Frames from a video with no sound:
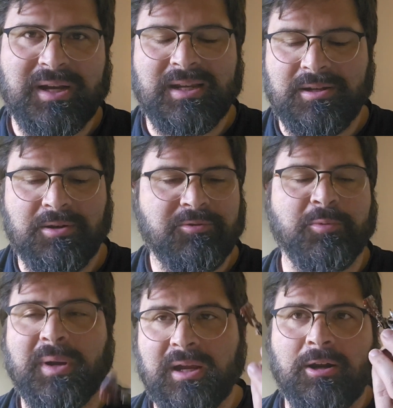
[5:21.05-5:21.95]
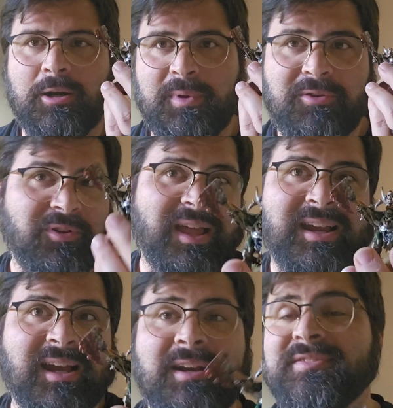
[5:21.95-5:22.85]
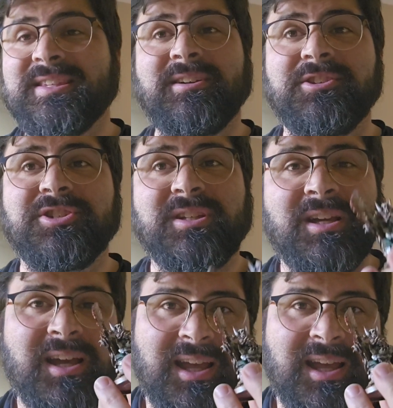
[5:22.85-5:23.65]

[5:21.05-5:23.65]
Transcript: I need to do for my army for that kind of synergy